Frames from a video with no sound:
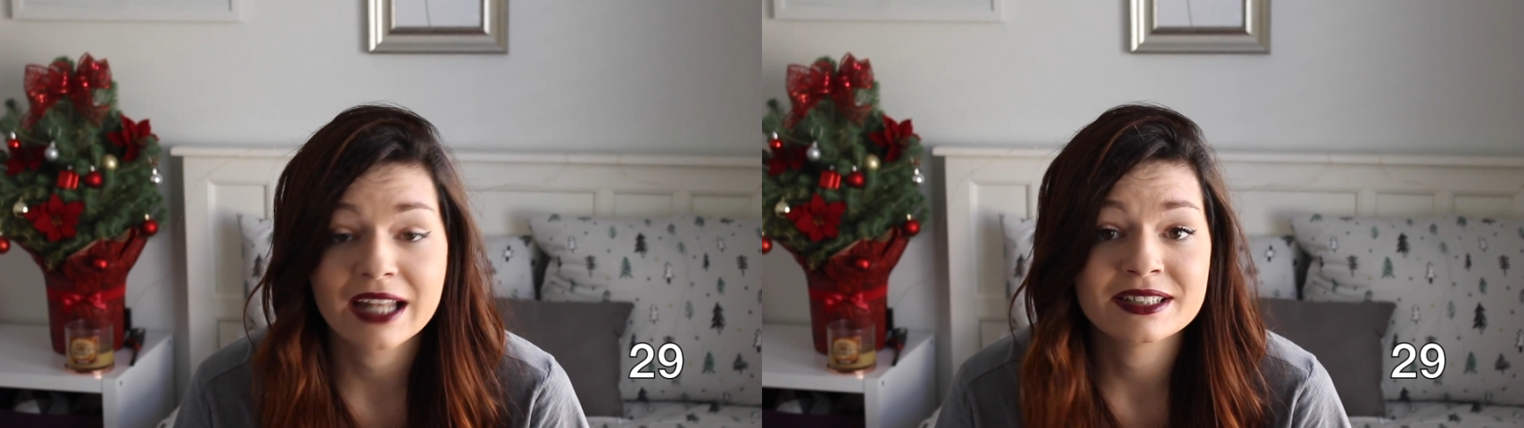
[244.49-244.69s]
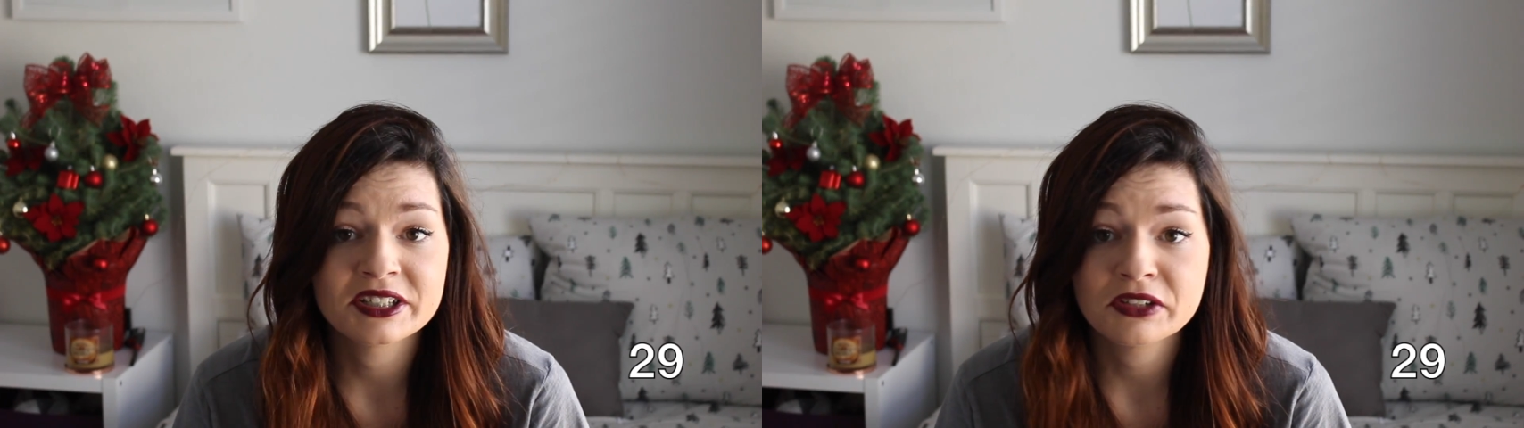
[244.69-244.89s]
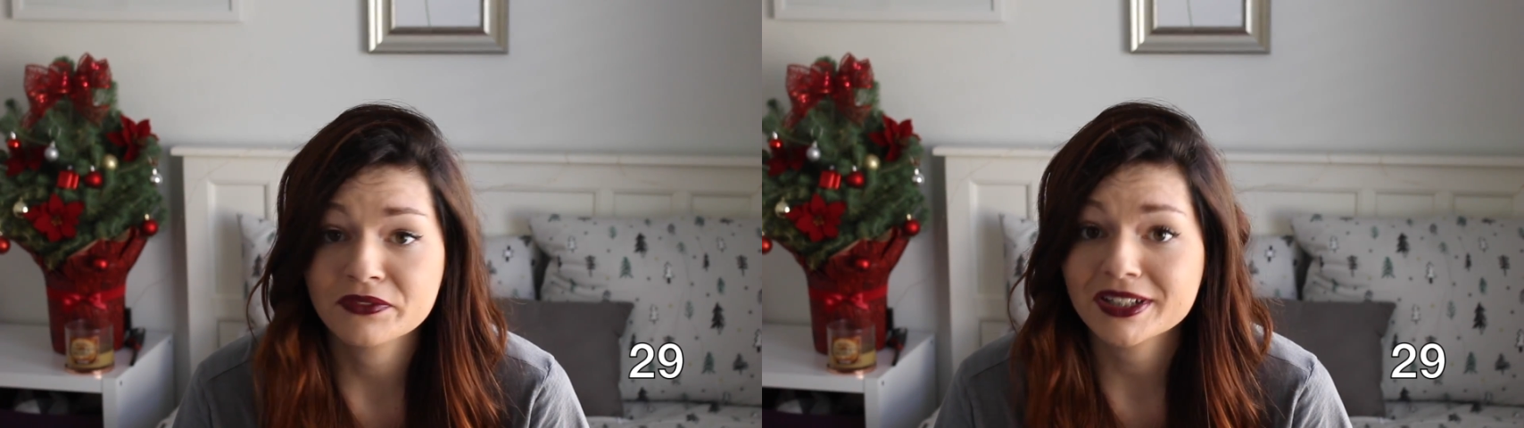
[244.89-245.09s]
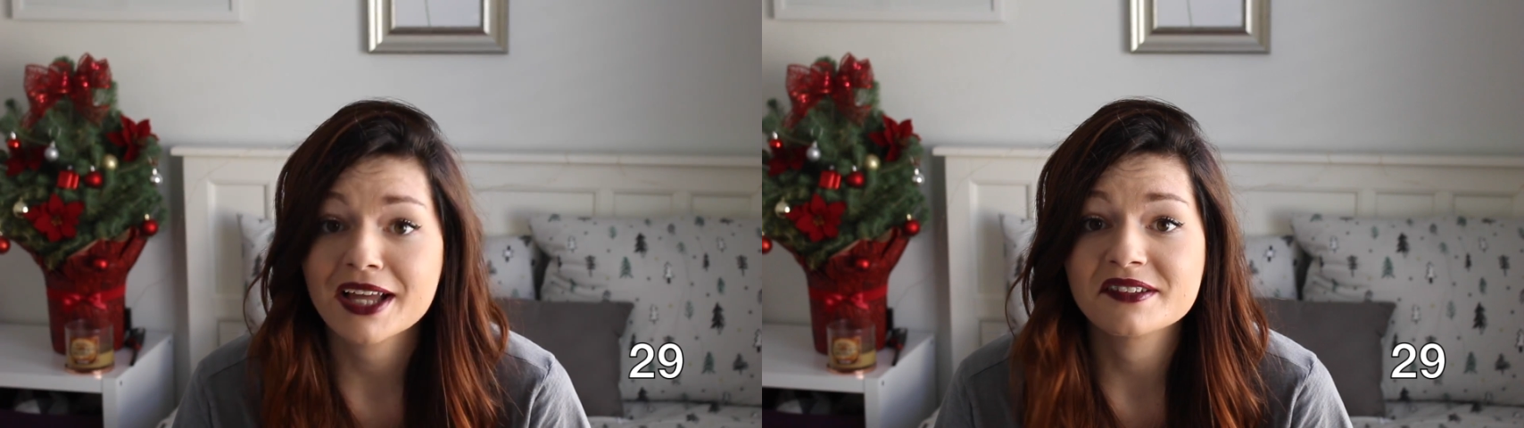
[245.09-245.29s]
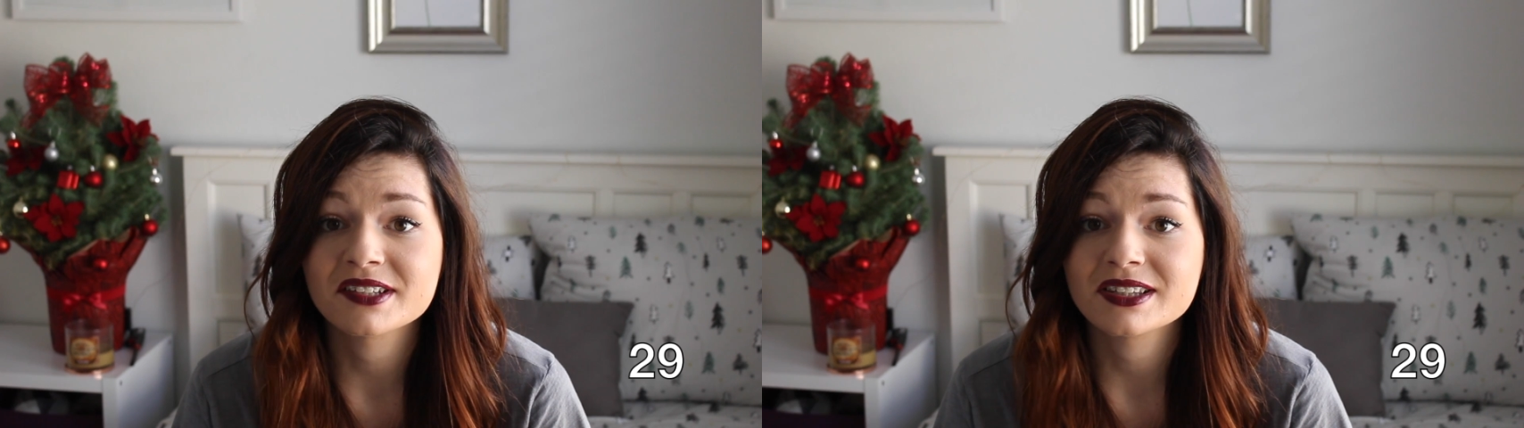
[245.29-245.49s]
and didn't
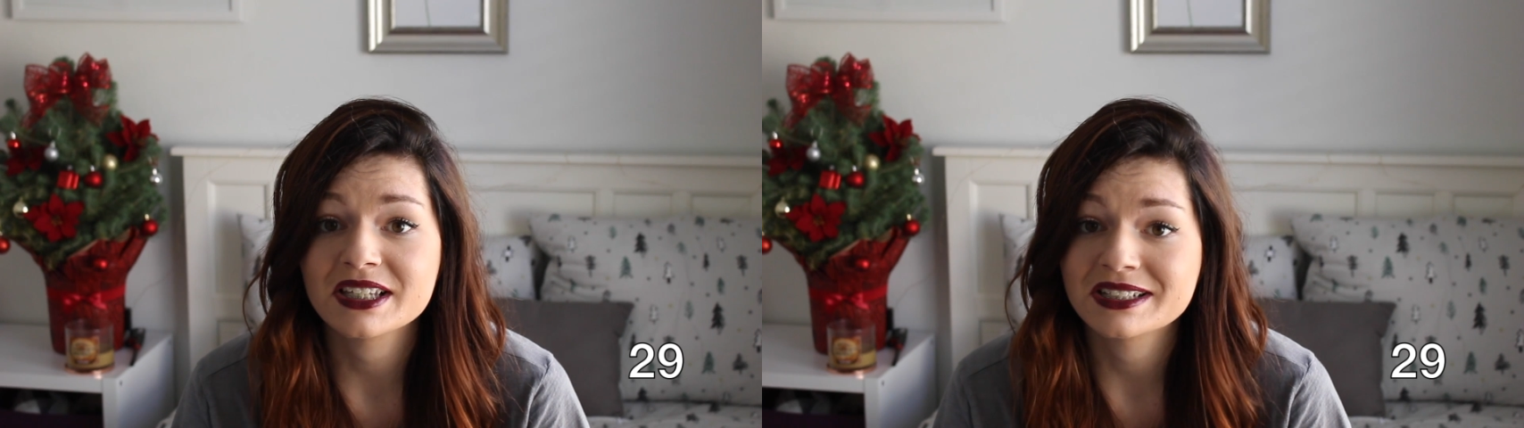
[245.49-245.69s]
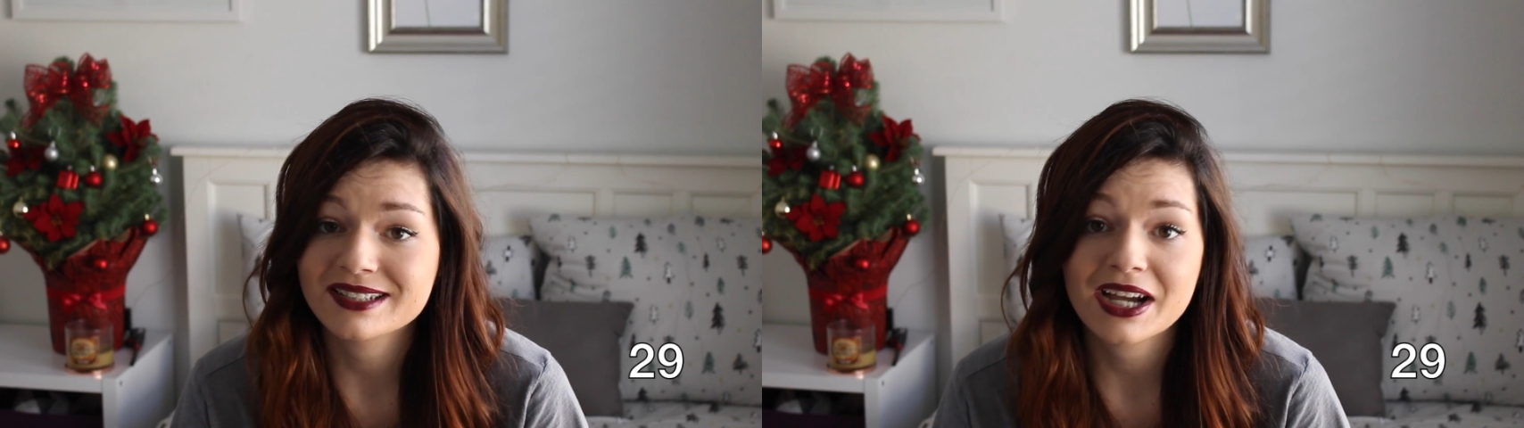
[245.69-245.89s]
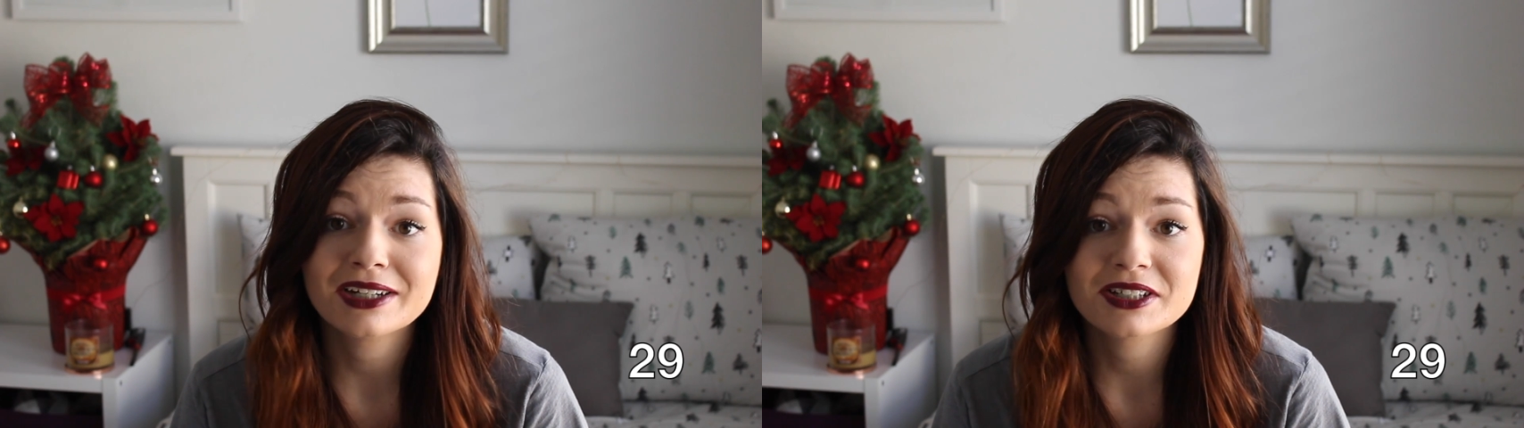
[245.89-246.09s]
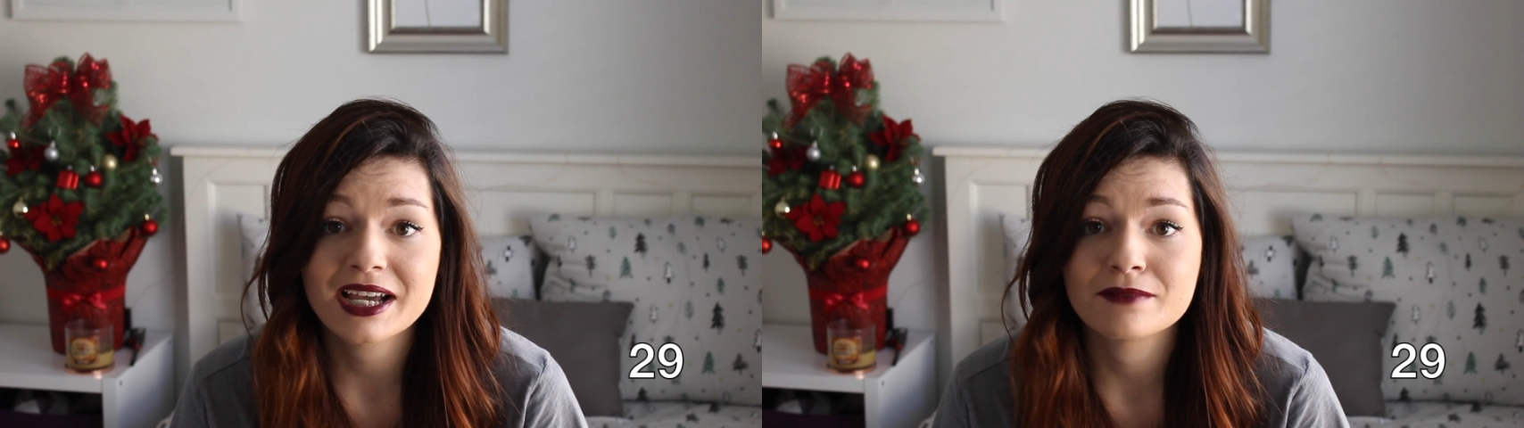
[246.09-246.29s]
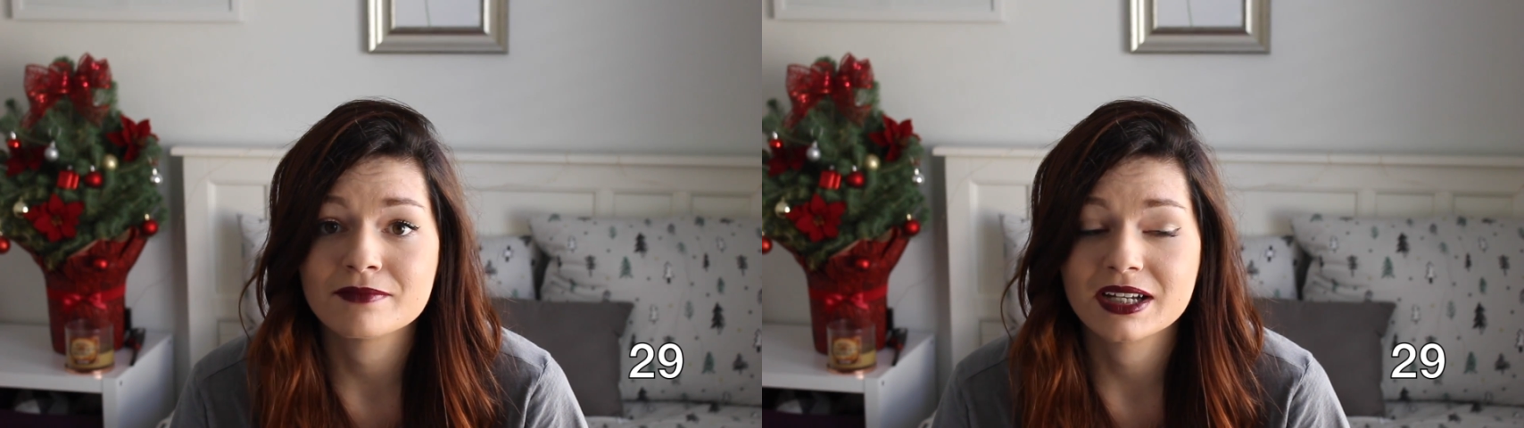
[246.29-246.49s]
realize it the entire
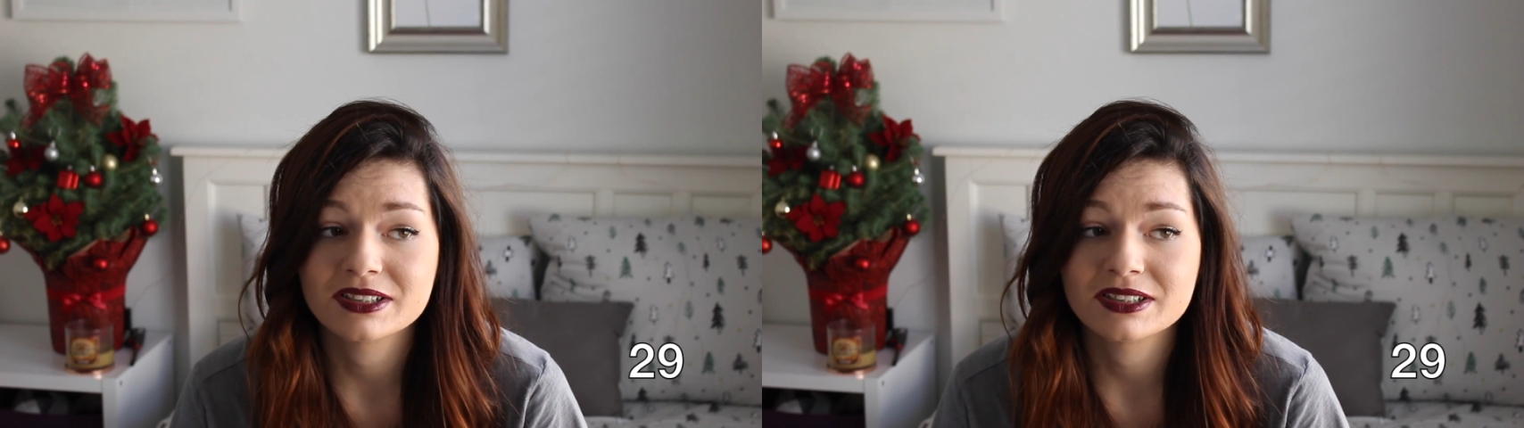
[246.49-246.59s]
time